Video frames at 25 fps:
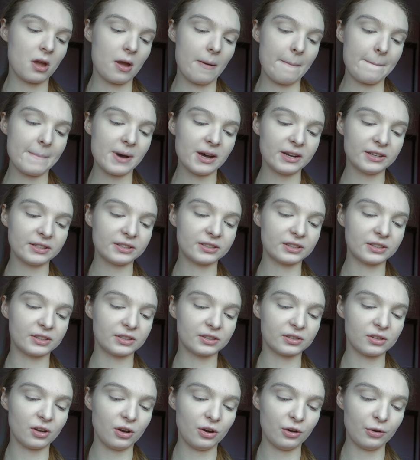Master
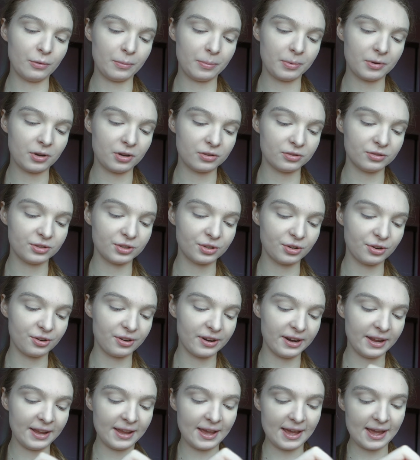Sculpt
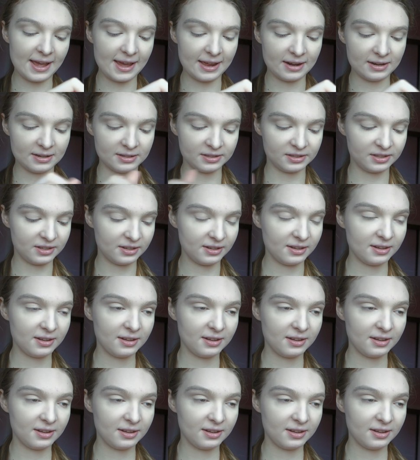contouring and